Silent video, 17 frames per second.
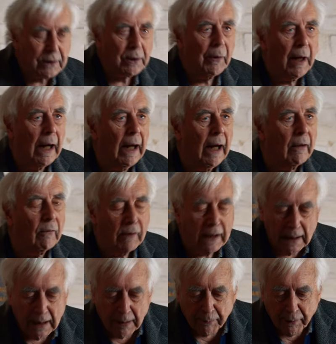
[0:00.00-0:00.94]
to our
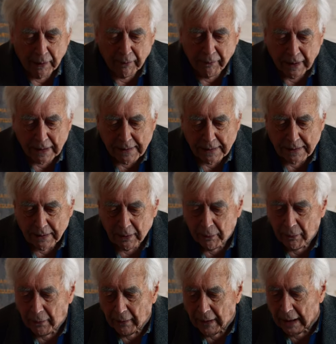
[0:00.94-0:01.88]
reading, previous
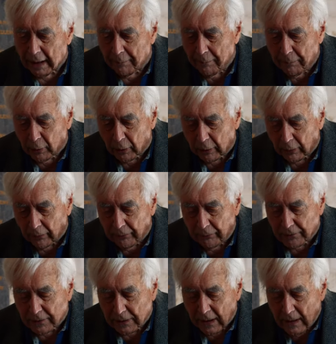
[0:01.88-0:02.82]
to the book
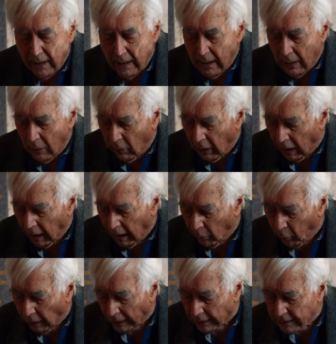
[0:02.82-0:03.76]
of
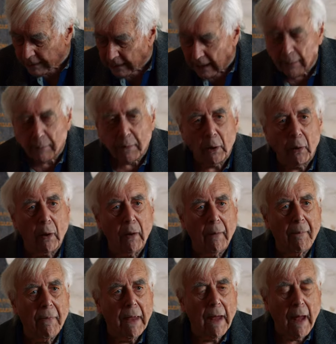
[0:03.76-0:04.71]
1 Samuel,
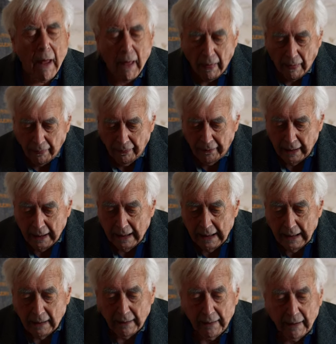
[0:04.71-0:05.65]

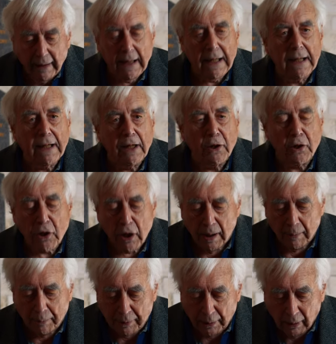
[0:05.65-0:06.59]
the
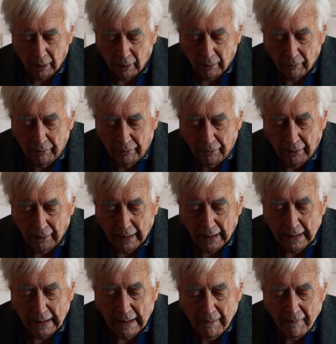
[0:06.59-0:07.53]
leadership of
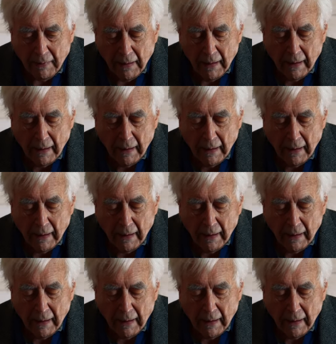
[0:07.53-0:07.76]
the